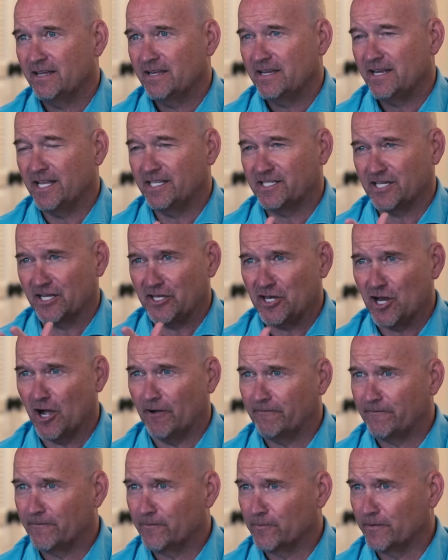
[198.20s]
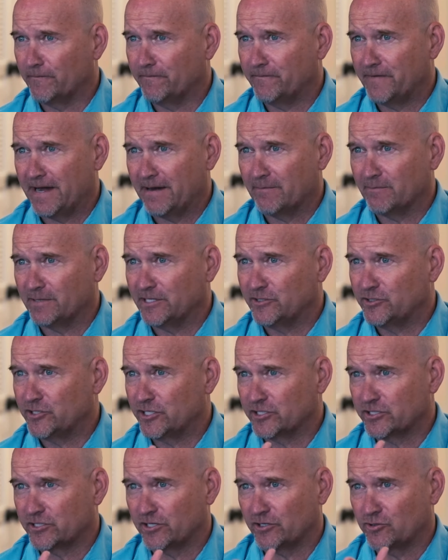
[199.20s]
It's enough for a family
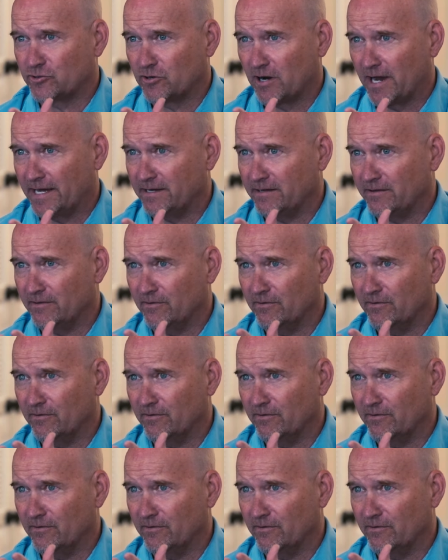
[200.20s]
just to try to